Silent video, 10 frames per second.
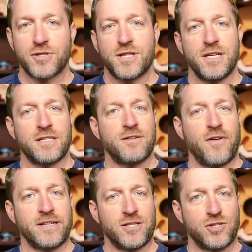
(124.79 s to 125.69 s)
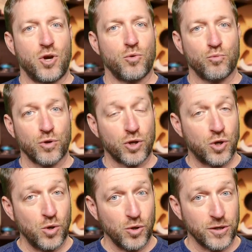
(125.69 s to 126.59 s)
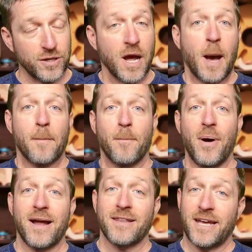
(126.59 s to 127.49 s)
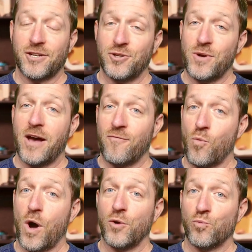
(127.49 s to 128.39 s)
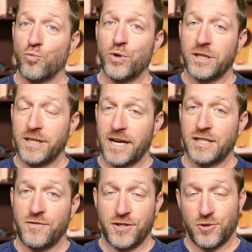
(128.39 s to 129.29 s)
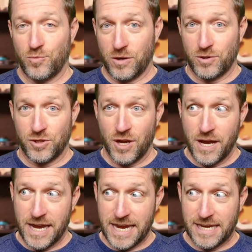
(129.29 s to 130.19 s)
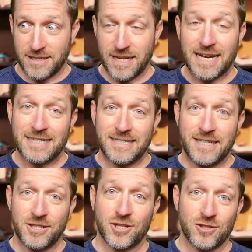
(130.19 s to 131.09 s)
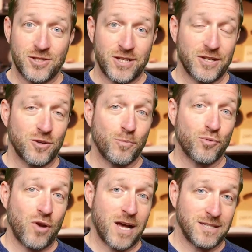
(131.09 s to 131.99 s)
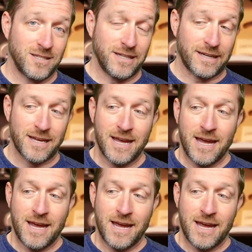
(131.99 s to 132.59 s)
these devices don't record, but they do have one really nice feature, which is digital signal processing.